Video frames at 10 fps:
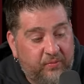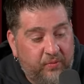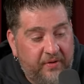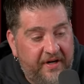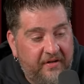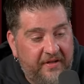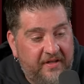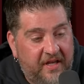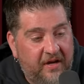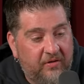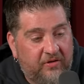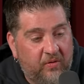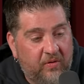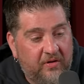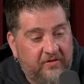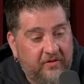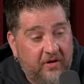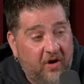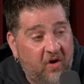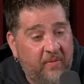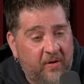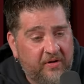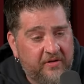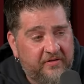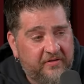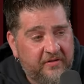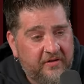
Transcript: really geared towards homeowners.